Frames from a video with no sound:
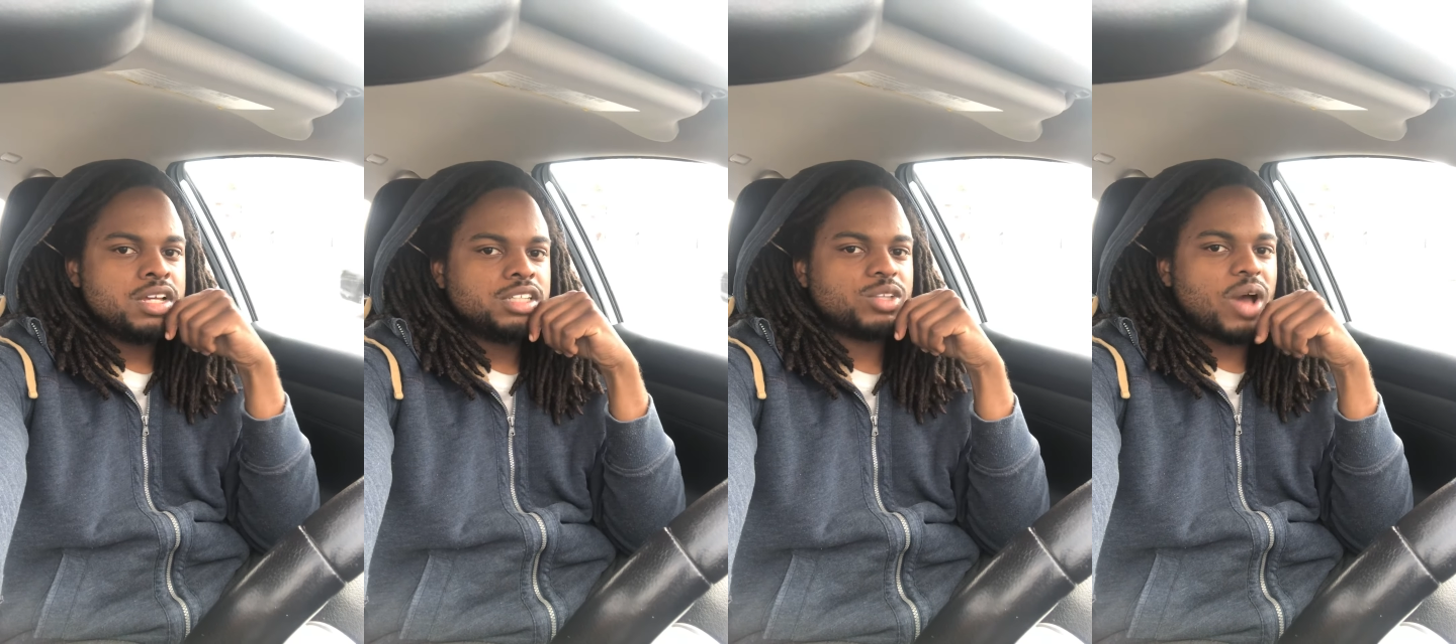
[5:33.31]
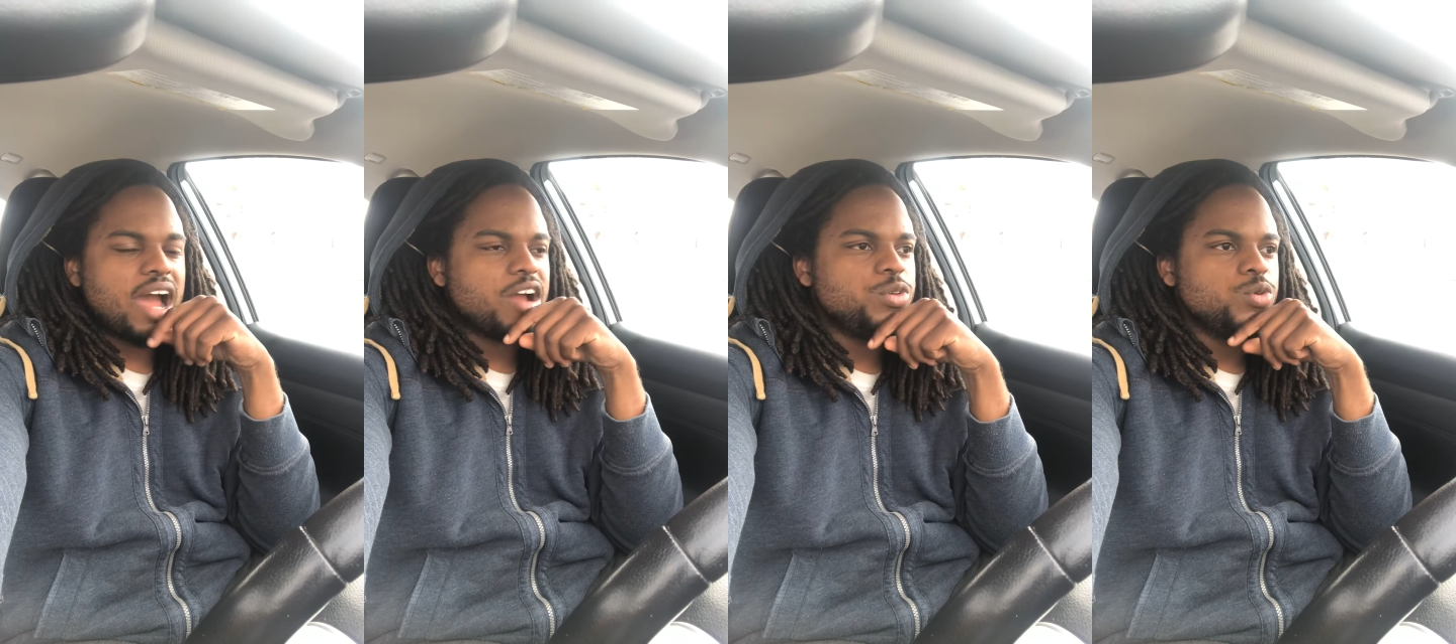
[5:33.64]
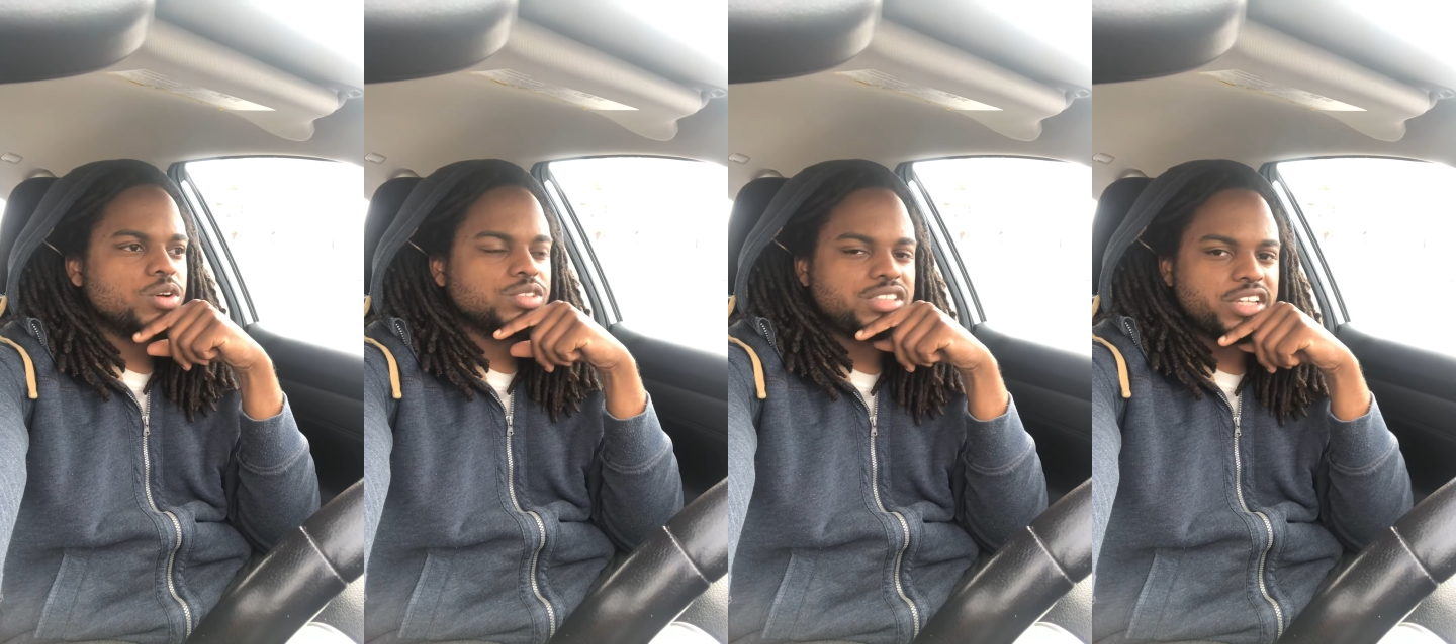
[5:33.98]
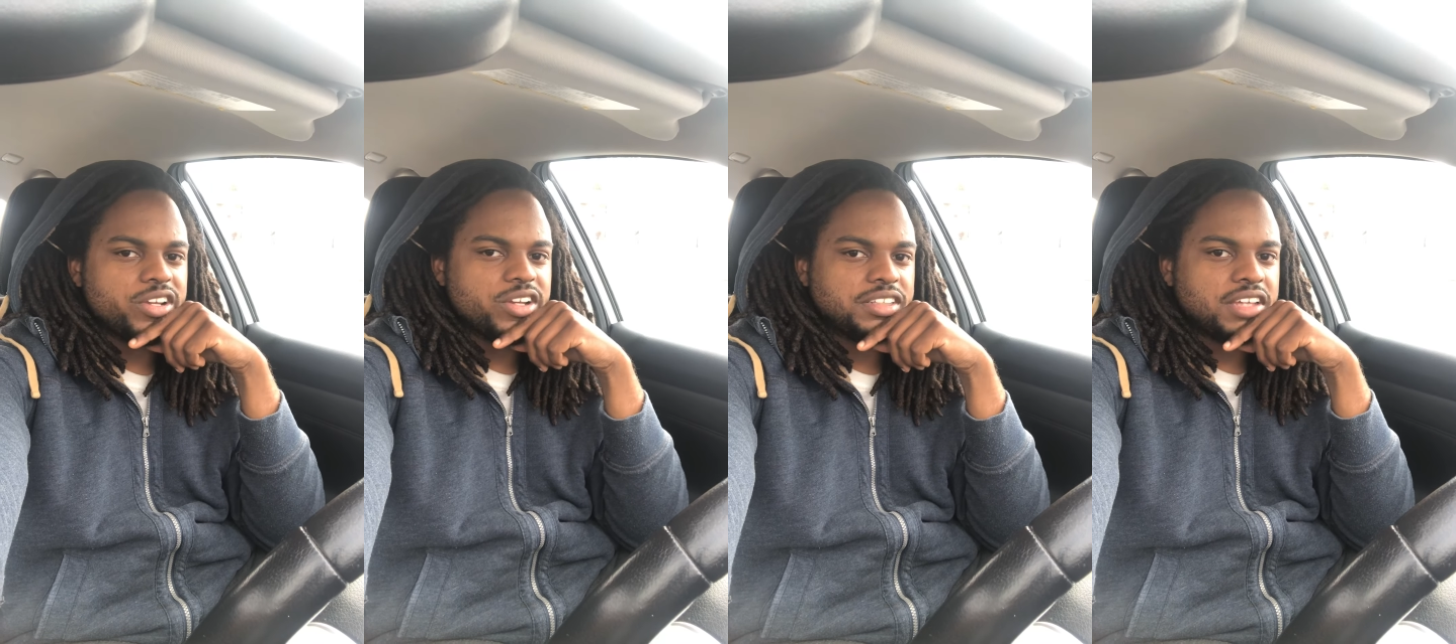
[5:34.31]
So how are you going to sit
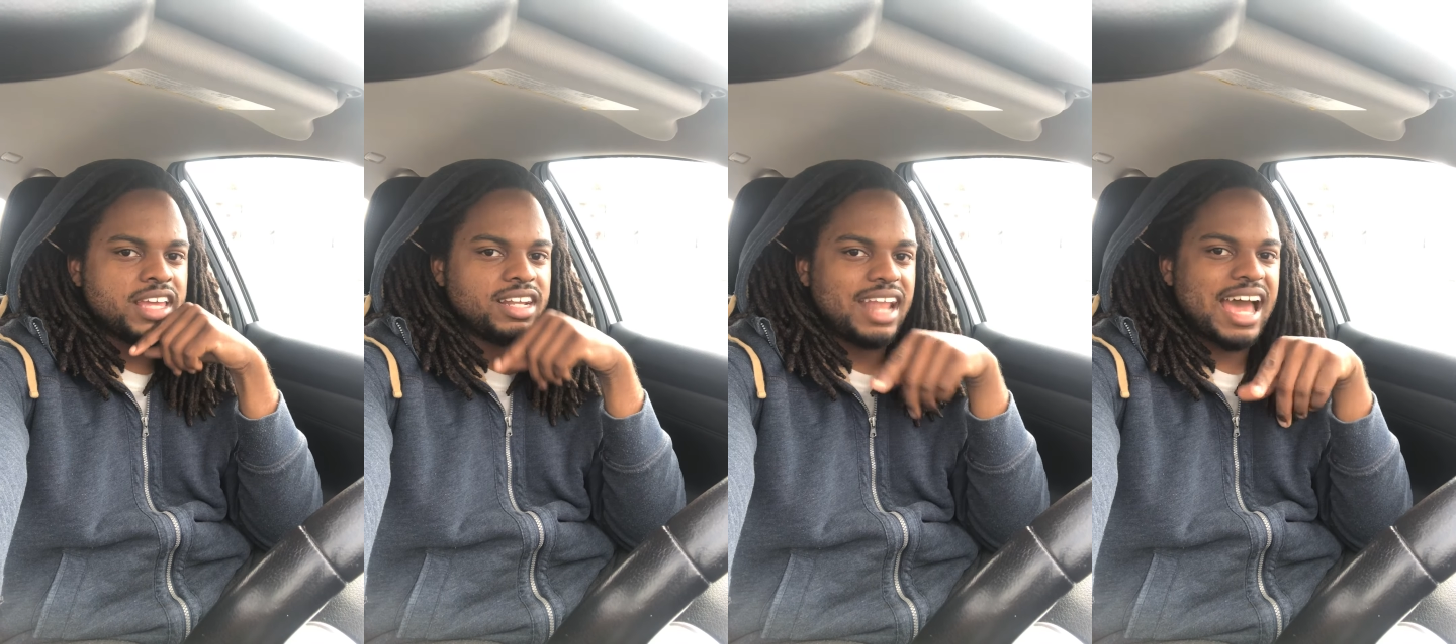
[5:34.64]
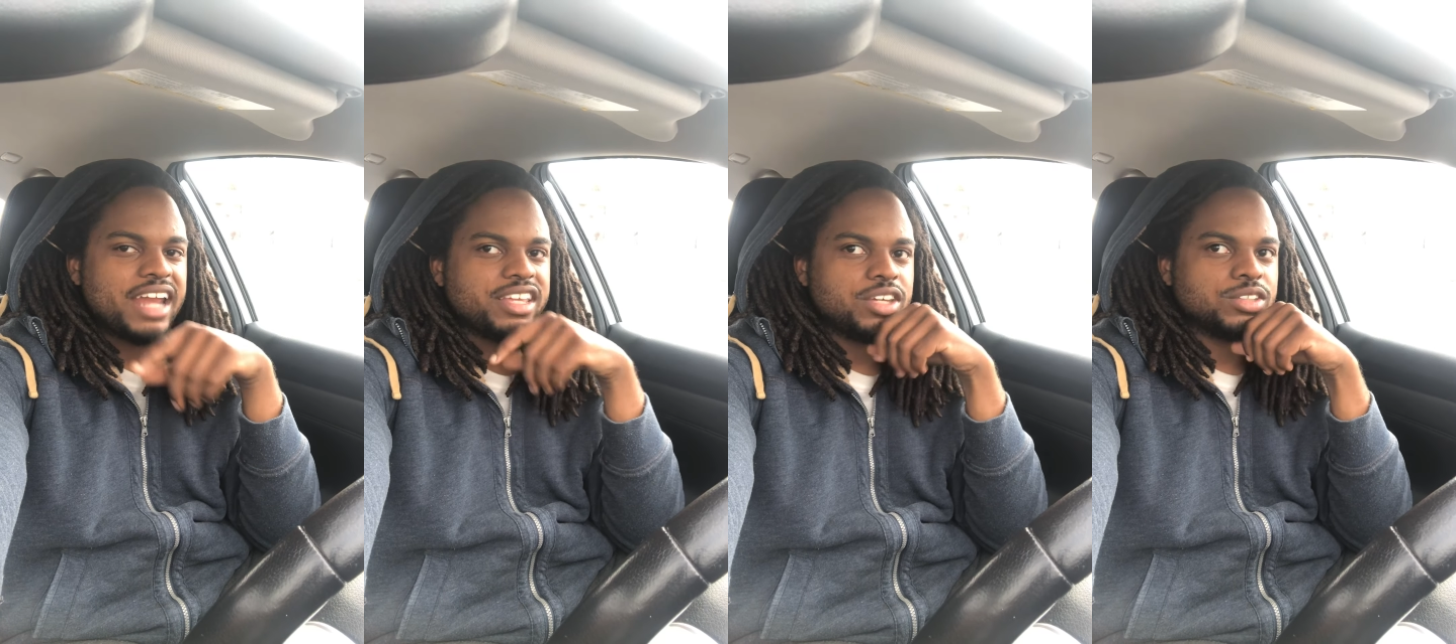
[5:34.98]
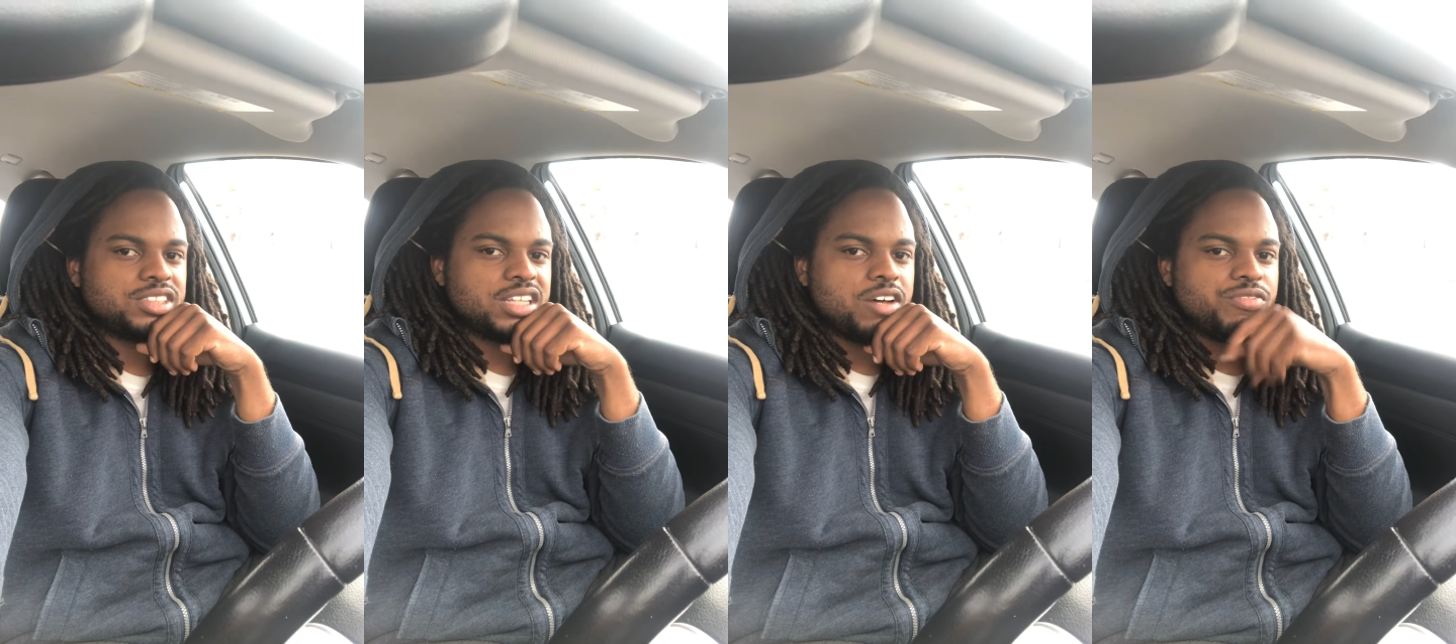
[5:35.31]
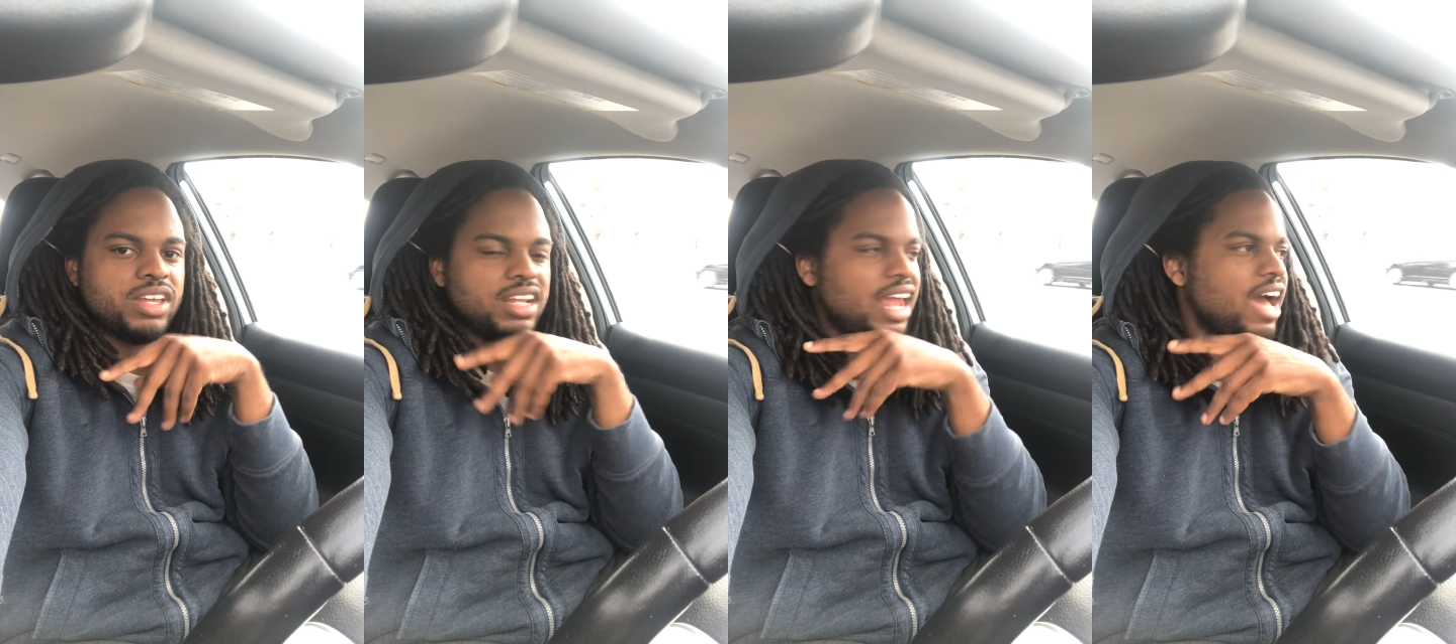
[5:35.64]
here and lie to yourself
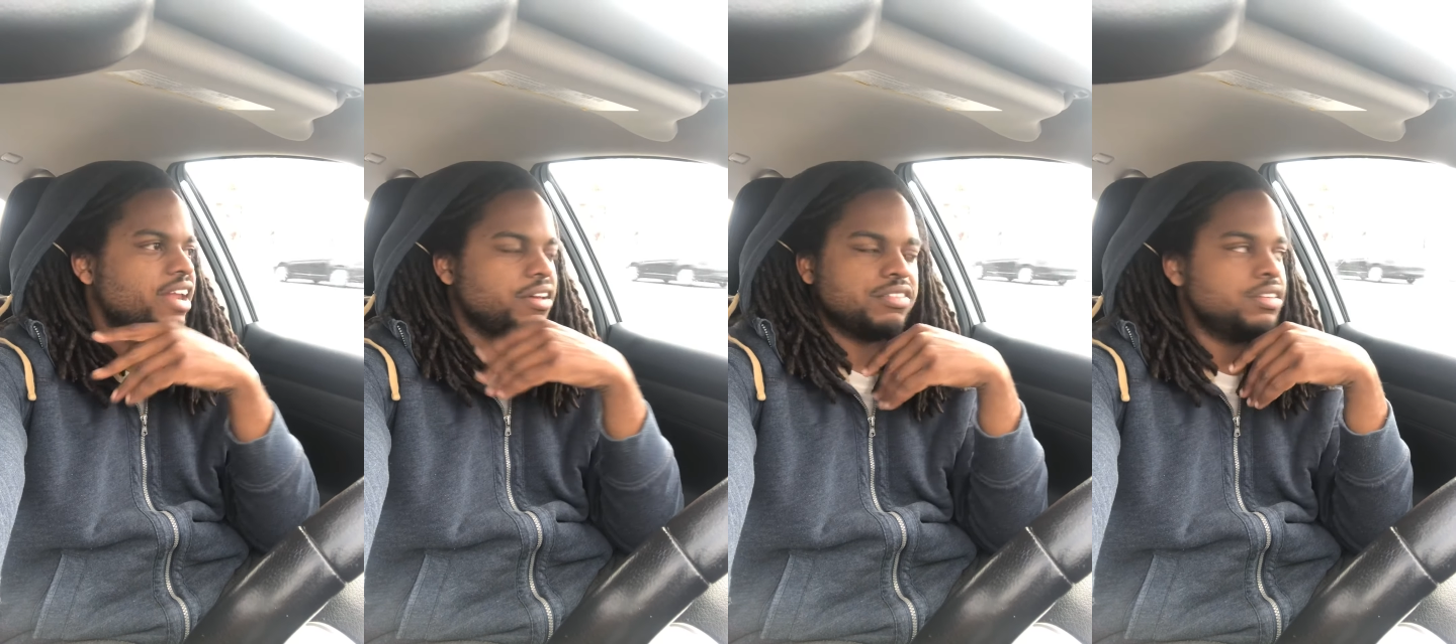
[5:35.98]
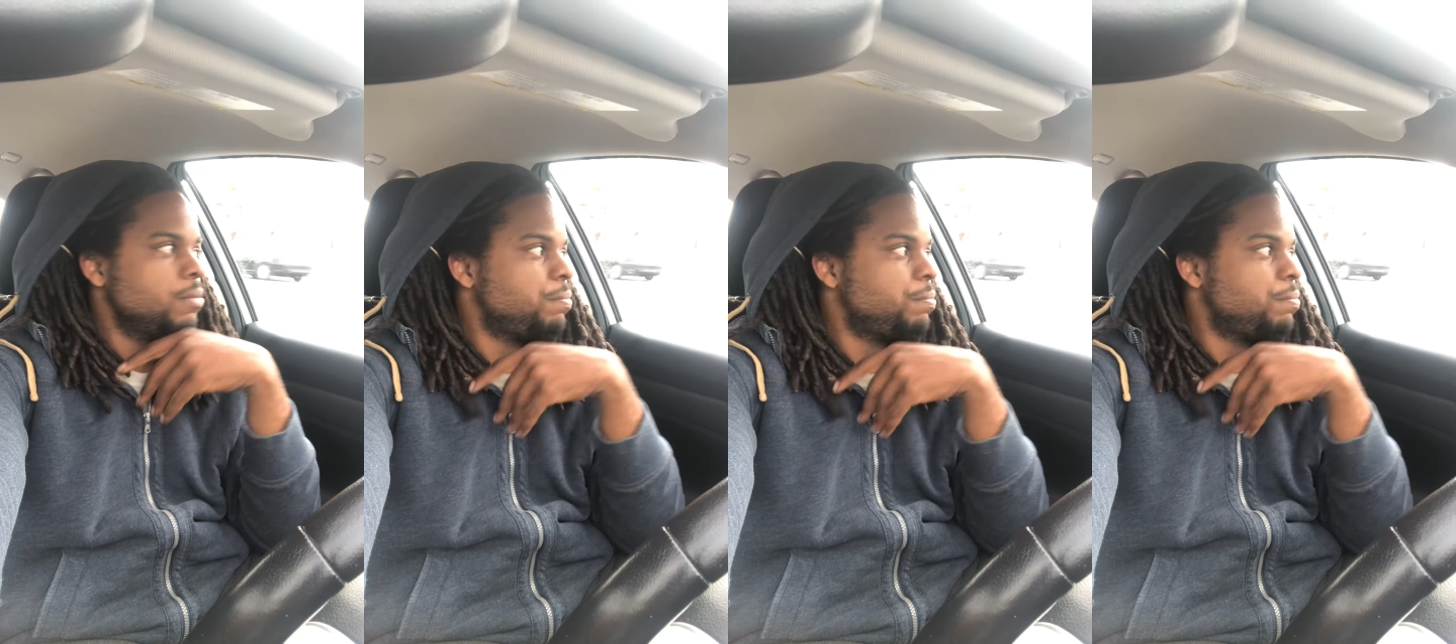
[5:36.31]
and lie to